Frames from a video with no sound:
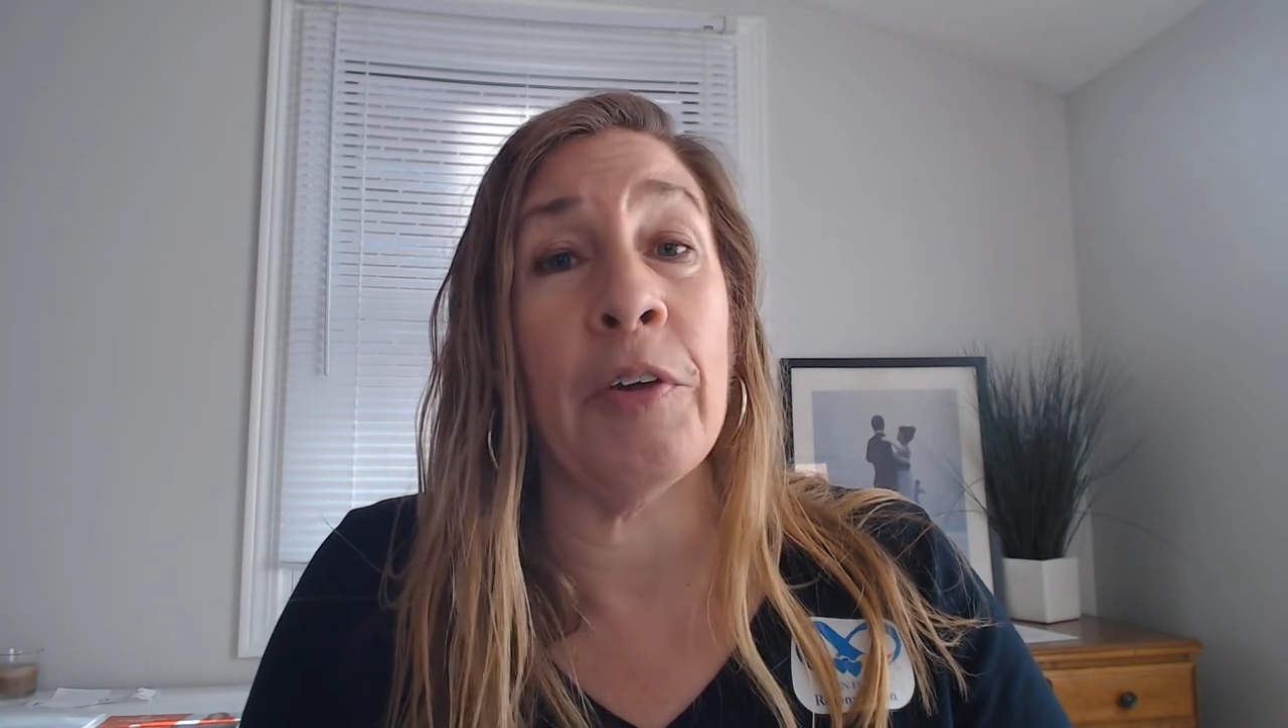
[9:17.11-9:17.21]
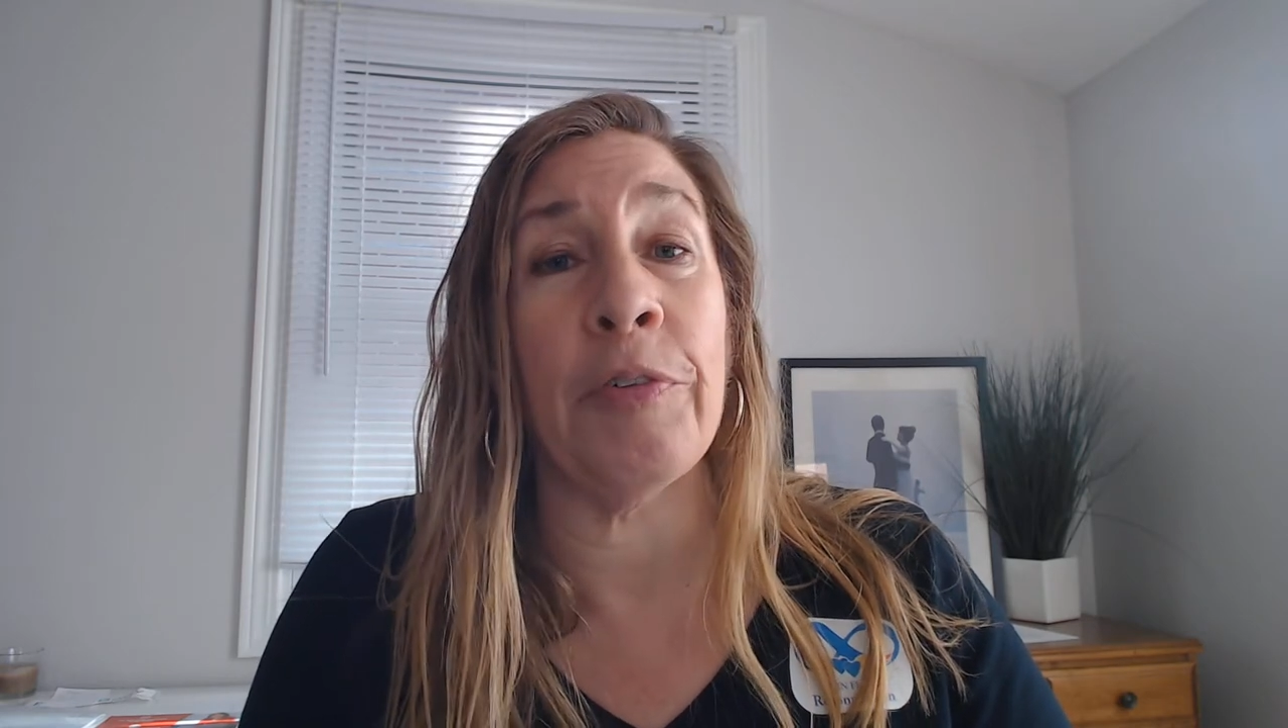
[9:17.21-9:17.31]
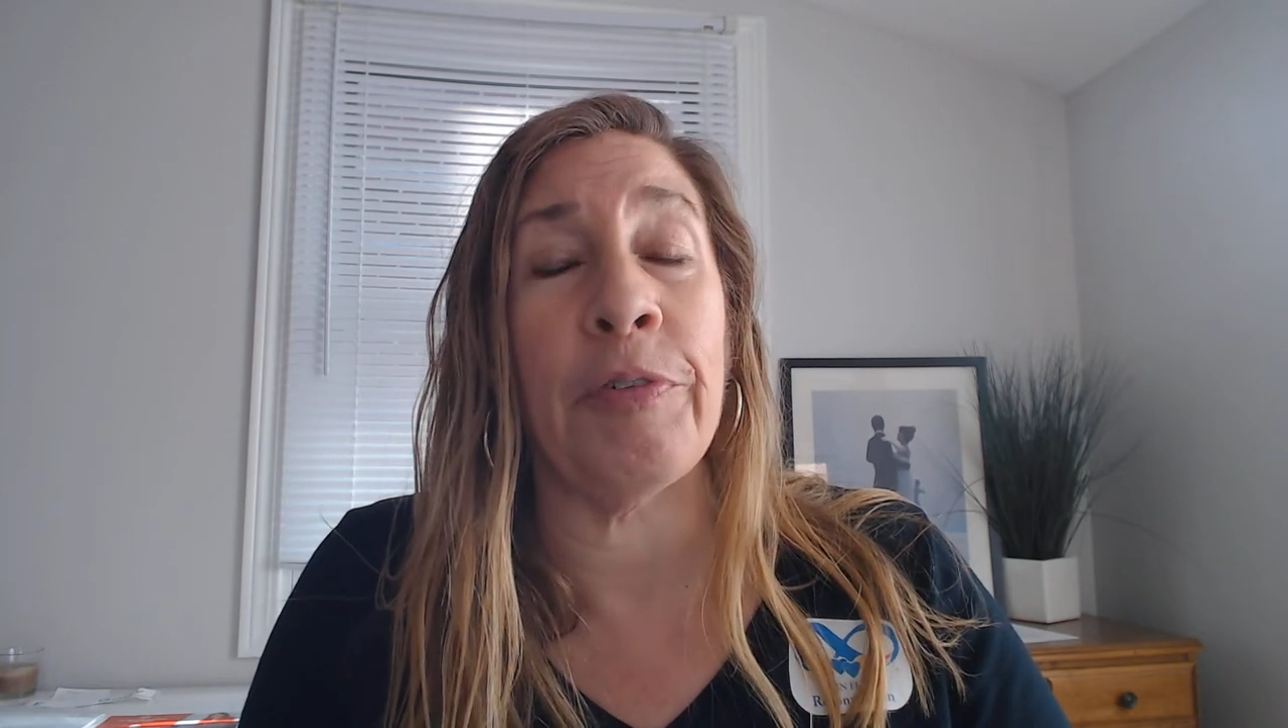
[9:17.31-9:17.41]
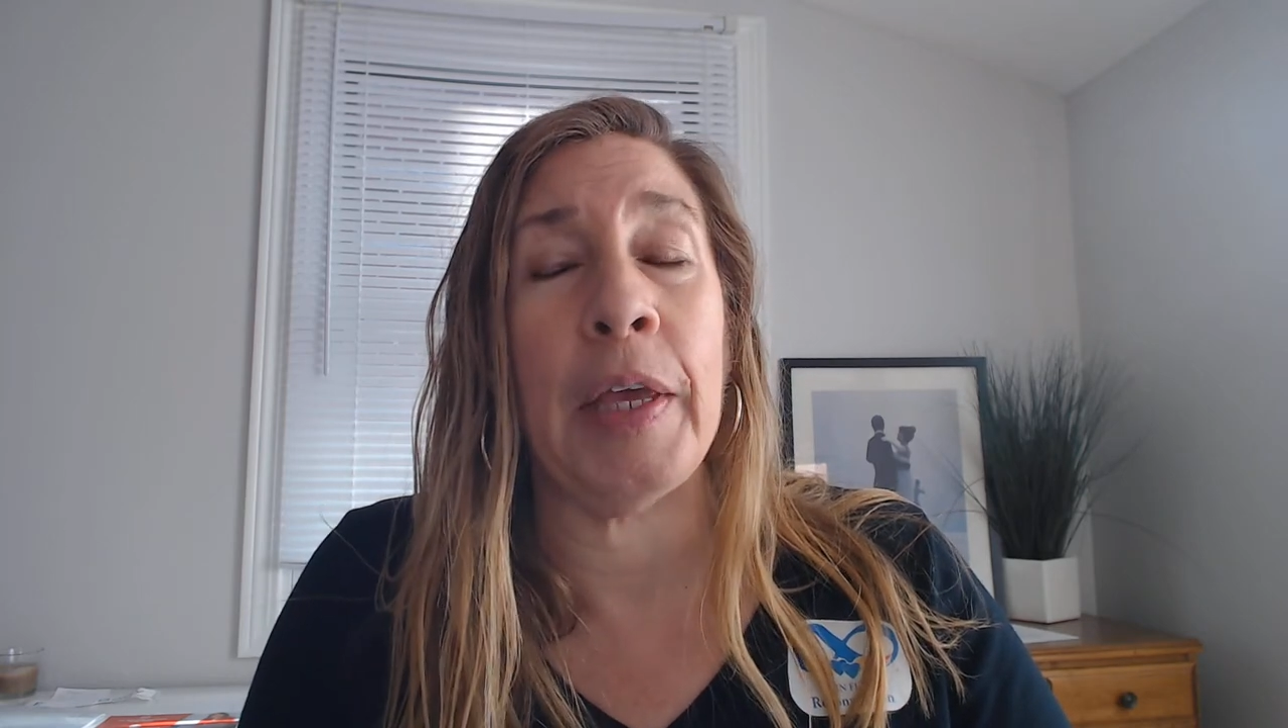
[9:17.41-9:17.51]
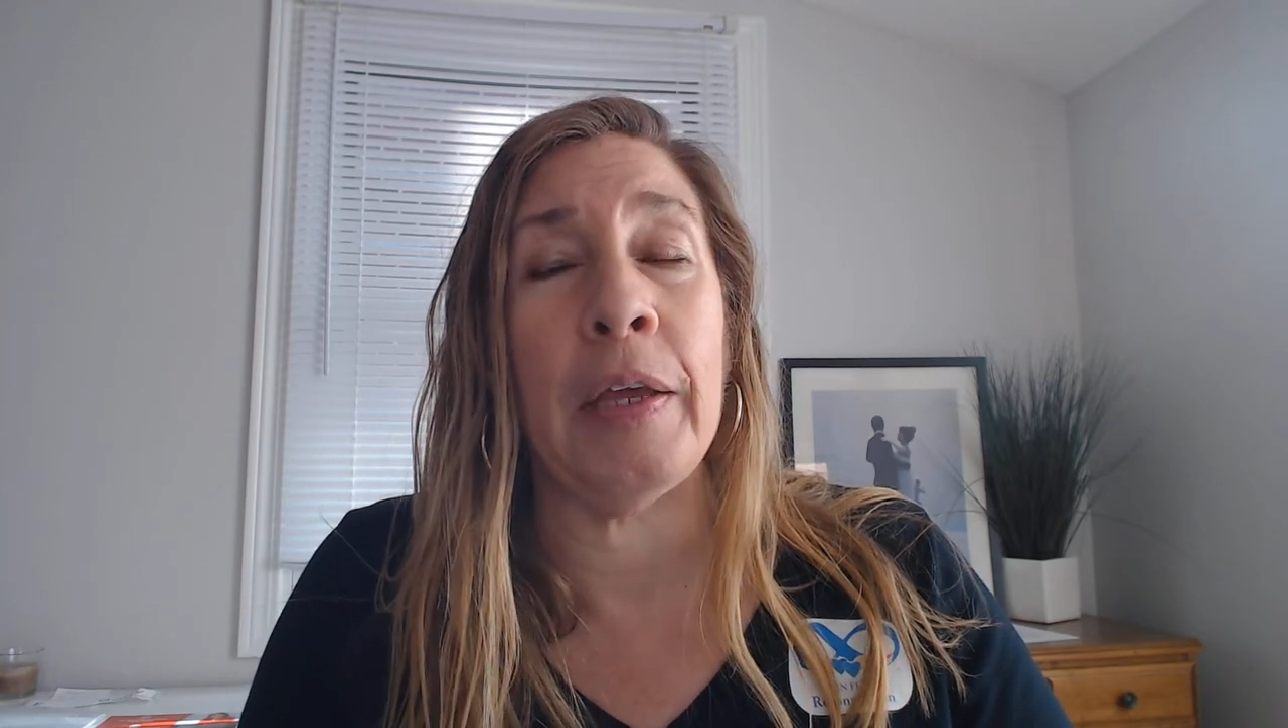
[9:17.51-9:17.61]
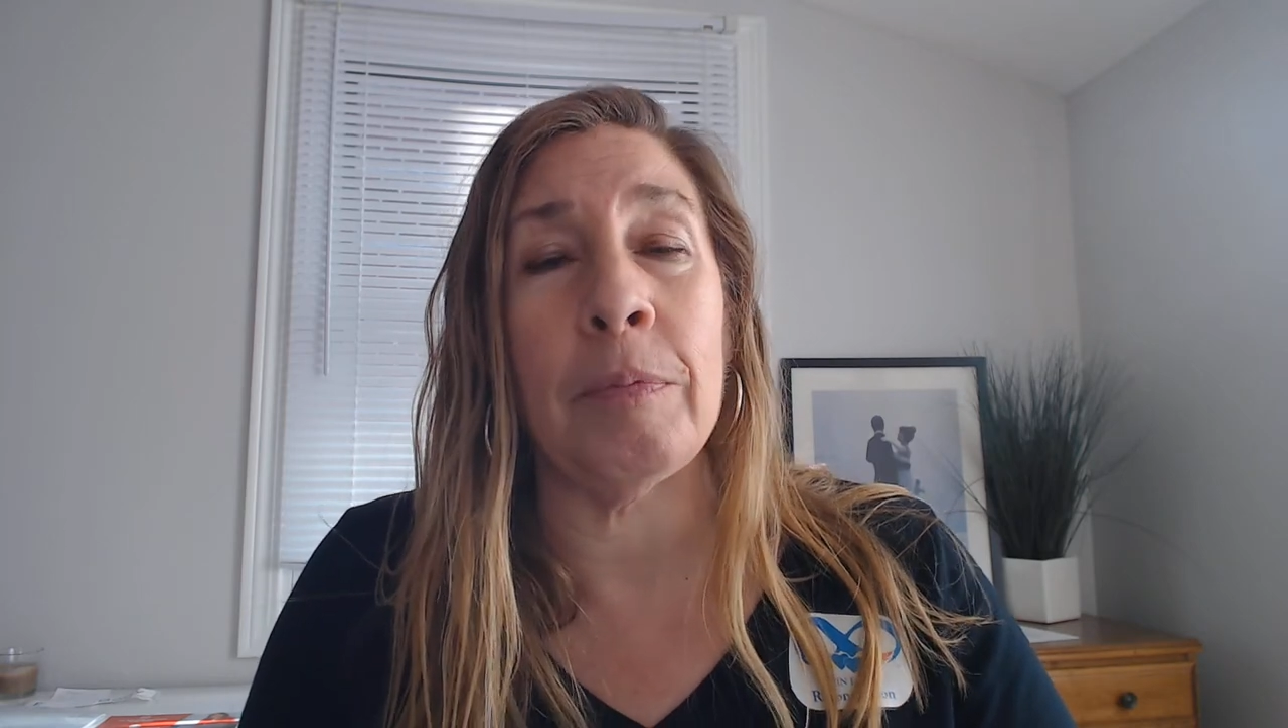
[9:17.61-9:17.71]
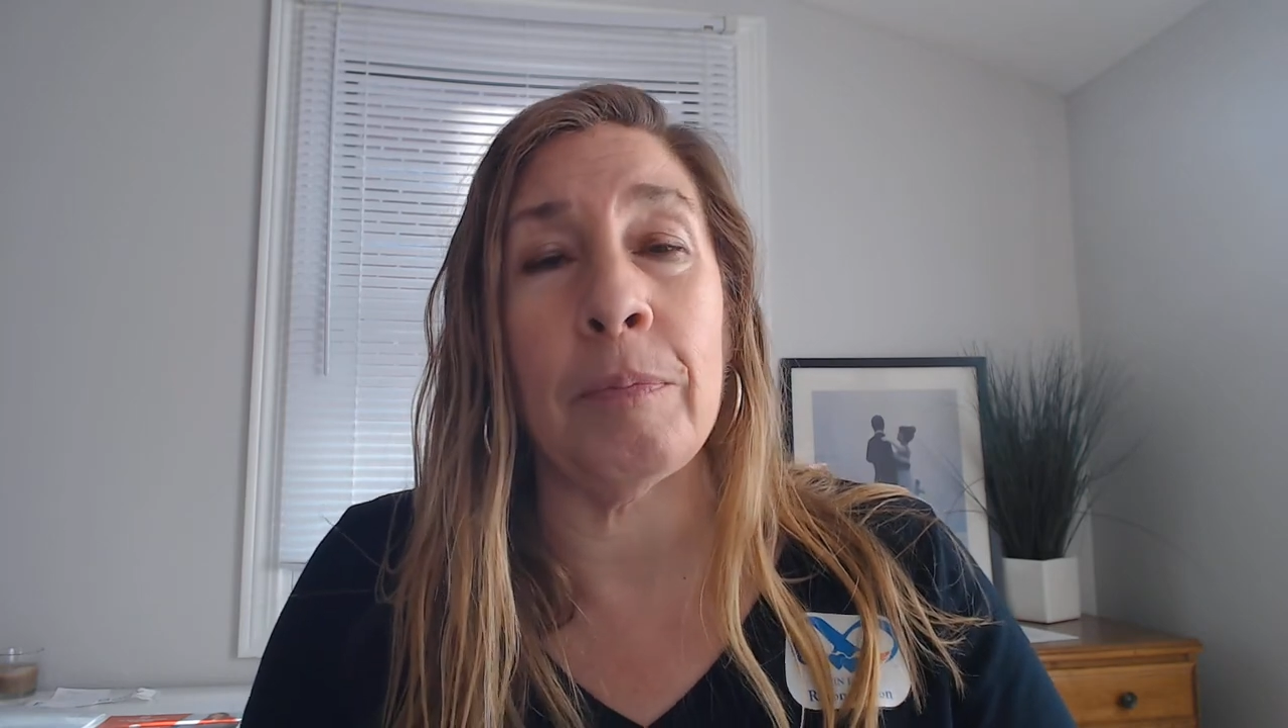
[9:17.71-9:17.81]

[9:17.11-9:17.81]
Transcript: your feet?